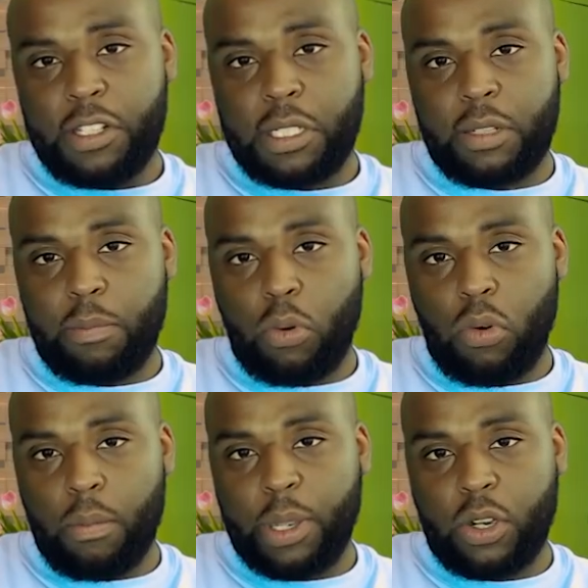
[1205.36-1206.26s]
is
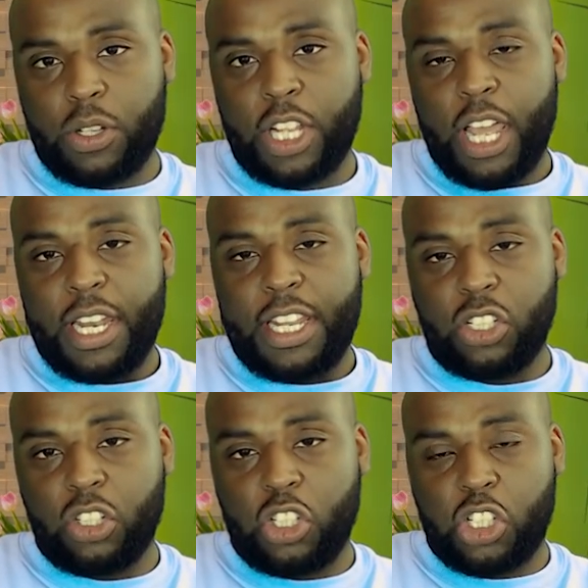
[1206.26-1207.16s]
important because this
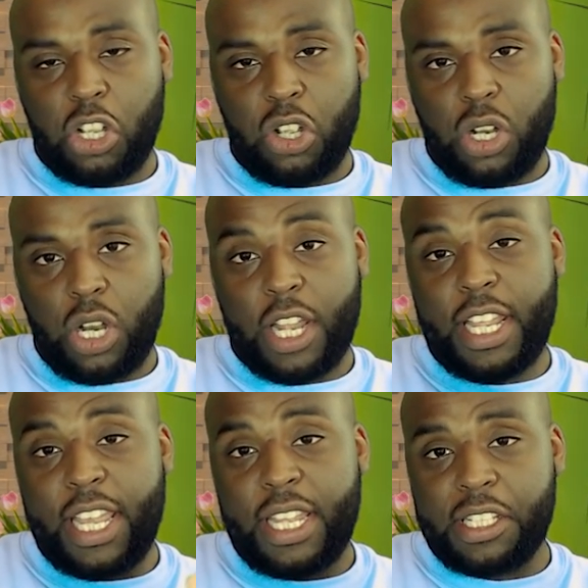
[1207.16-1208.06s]
can turn an
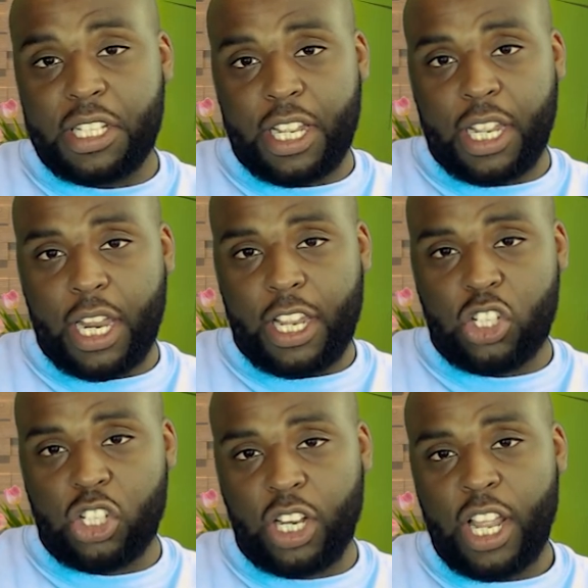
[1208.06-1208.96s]
internet
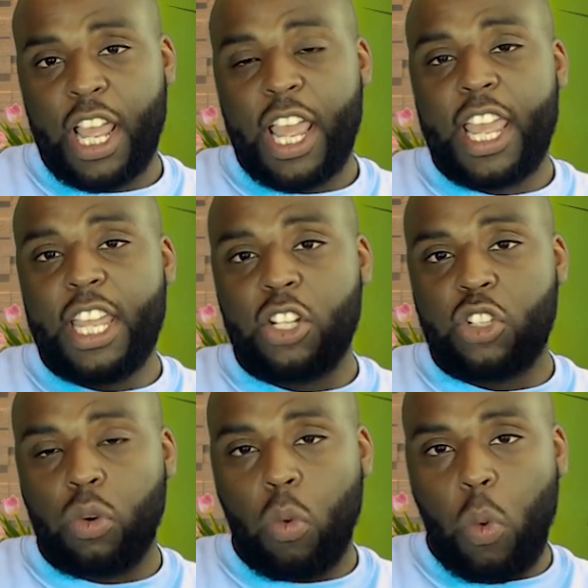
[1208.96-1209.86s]
connection into
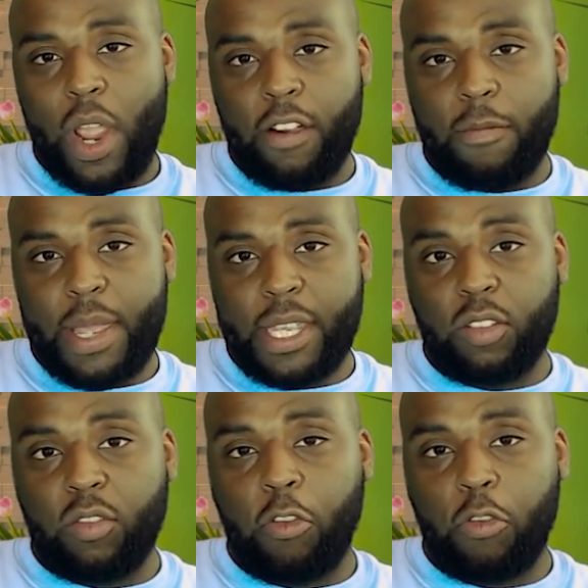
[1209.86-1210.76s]
a way of making
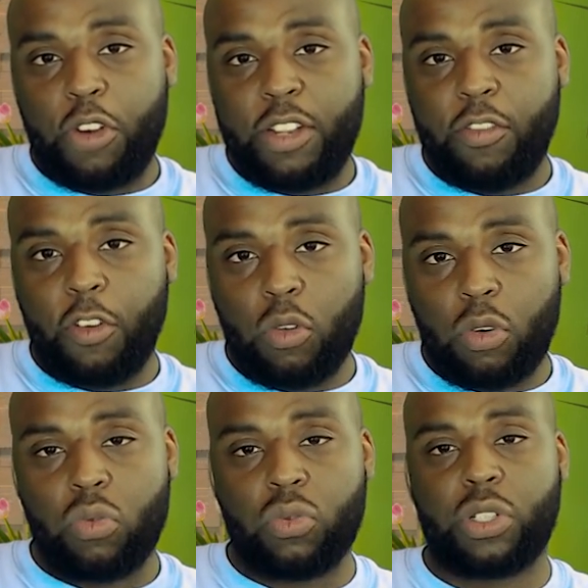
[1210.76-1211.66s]
free phone
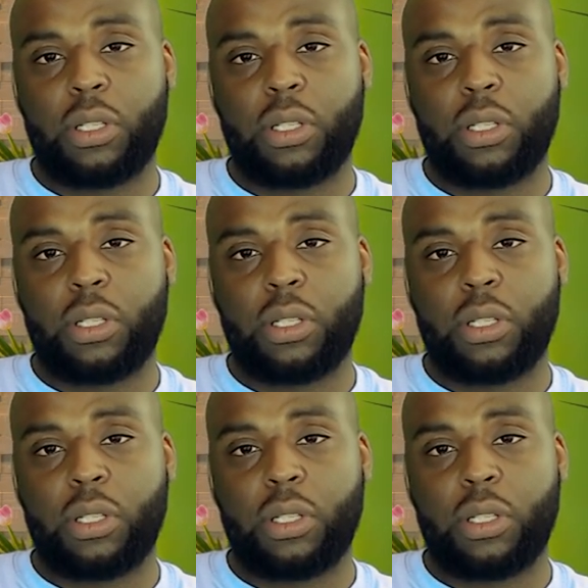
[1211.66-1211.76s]
calls.